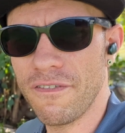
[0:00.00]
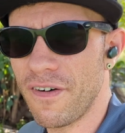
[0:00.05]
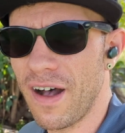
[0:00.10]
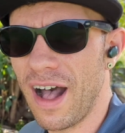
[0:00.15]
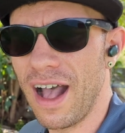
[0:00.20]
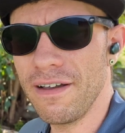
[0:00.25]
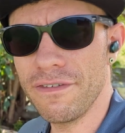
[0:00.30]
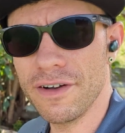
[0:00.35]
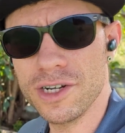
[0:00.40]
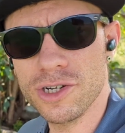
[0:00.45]

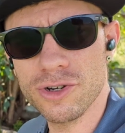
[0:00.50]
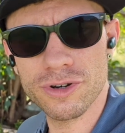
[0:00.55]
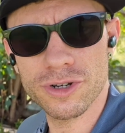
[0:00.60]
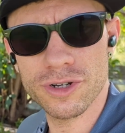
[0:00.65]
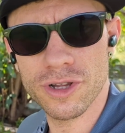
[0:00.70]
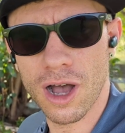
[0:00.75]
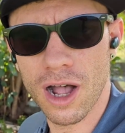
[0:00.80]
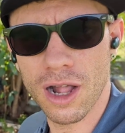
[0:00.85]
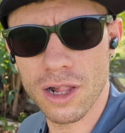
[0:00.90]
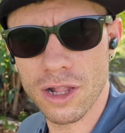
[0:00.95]

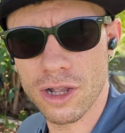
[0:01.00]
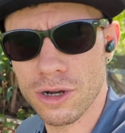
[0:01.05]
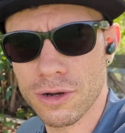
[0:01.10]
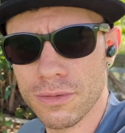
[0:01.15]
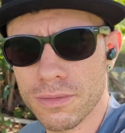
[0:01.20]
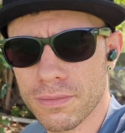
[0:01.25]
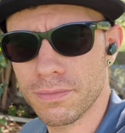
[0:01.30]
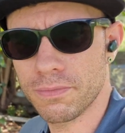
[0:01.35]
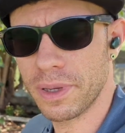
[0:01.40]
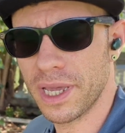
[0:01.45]

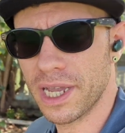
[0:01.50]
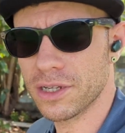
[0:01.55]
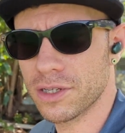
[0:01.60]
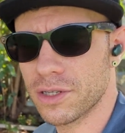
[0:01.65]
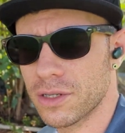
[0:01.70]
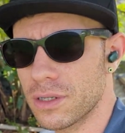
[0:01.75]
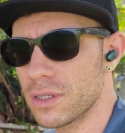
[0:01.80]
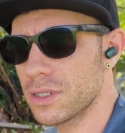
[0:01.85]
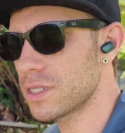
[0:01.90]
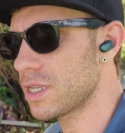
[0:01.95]
$500
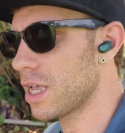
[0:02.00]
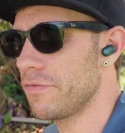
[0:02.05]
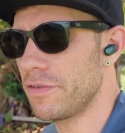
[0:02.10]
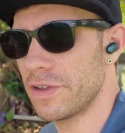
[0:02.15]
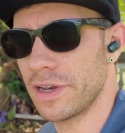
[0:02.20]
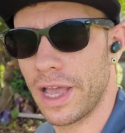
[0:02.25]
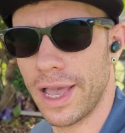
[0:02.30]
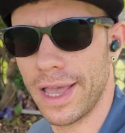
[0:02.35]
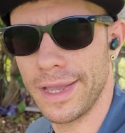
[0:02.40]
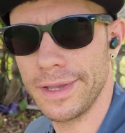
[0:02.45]
Pixel
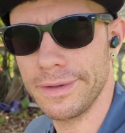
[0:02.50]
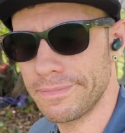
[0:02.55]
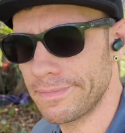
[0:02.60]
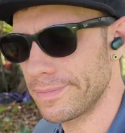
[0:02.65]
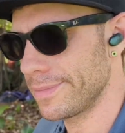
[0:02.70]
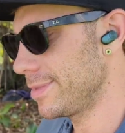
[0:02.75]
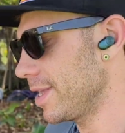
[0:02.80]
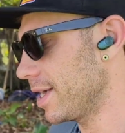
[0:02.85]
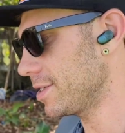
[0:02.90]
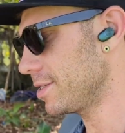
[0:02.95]
7a
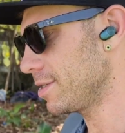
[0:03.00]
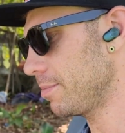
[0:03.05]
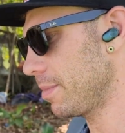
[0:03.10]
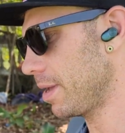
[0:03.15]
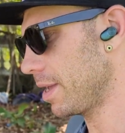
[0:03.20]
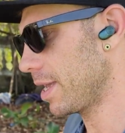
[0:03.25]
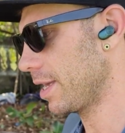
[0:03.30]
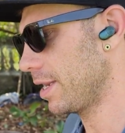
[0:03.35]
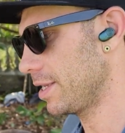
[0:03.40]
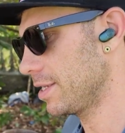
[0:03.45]
doesn't
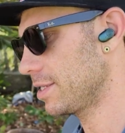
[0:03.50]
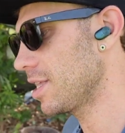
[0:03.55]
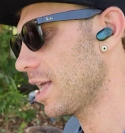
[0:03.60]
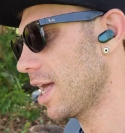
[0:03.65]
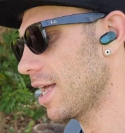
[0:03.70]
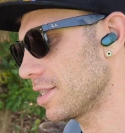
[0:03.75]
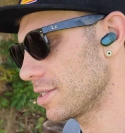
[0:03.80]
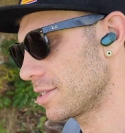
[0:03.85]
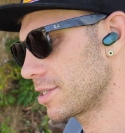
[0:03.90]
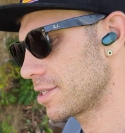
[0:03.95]
make any
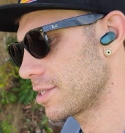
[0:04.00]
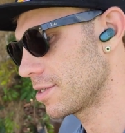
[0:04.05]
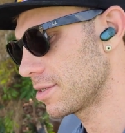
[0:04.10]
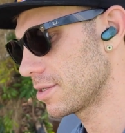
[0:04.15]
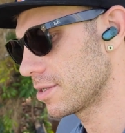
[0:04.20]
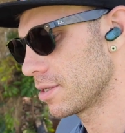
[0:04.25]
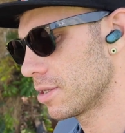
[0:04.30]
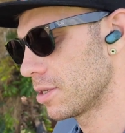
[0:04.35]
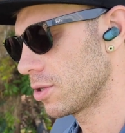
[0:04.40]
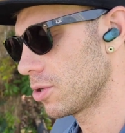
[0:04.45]
sense.
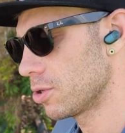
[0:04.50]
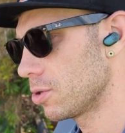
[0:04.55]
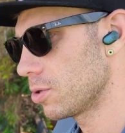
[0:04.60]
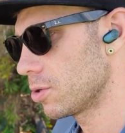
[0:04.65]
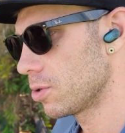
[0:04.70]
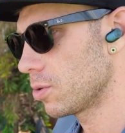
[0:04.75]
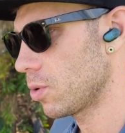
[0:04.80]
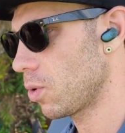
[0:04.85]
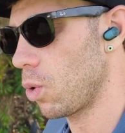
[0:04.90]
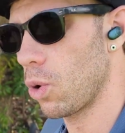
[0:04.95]

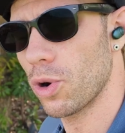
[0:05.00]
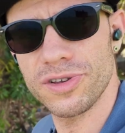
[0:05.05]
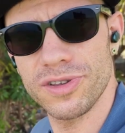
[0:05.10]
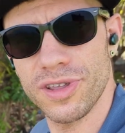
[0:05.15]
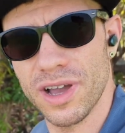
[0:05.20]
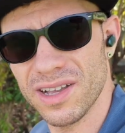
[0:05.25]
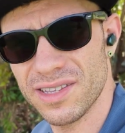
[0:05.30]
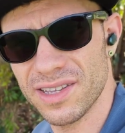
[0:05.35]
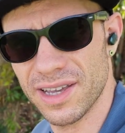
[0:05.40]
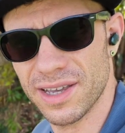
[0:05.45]
Or
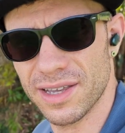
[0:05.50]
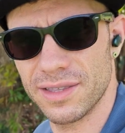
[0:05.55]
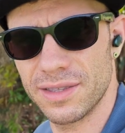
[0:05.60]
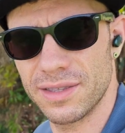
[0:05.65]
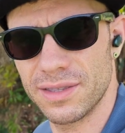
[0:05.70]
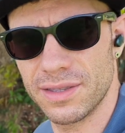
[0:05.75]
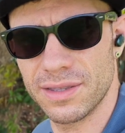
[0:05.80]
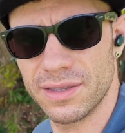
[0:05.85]
does it?